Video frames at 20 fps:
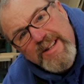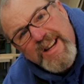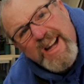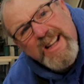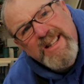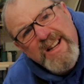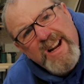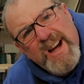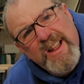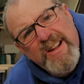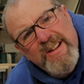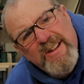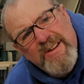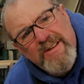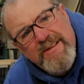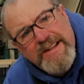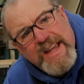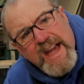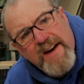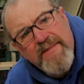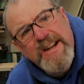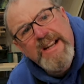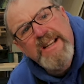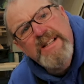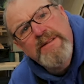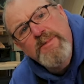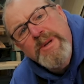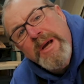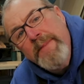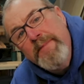So that's another little
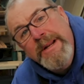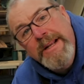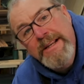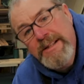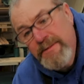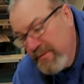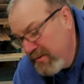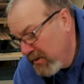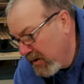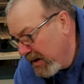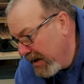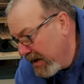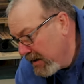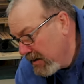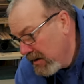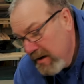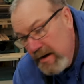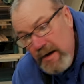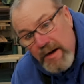Kevinism, Tippinism for you.